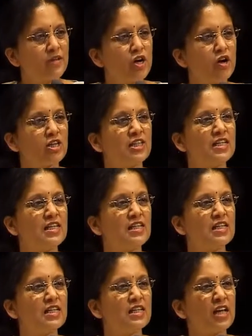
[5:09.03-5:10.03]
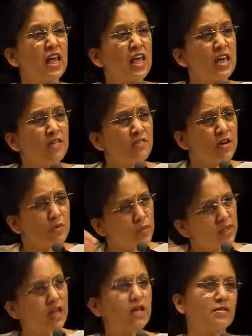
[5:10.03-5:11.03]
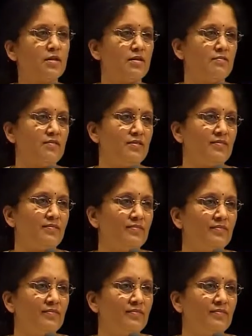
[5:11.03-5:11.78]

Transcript: We are not sincere even with ourselves.